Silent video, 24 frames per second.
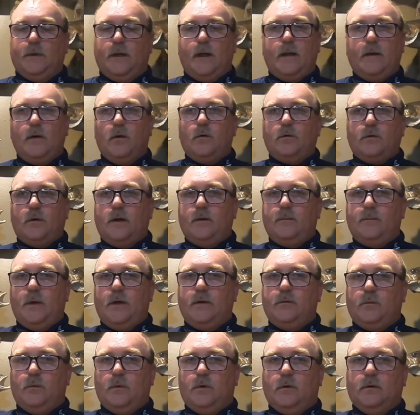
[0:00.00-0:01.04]
But I know
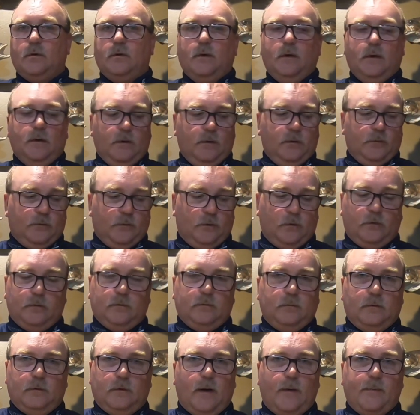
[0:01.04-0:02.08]
crankbaits work,
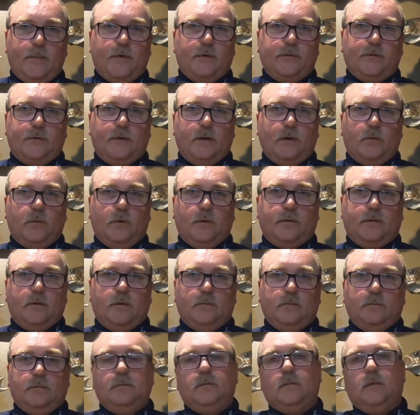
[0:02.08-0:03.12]
so I'm going to stick with
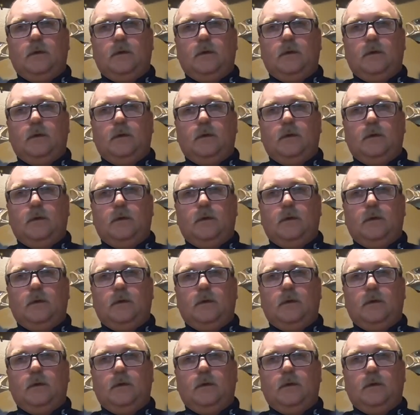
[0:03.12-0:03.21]
them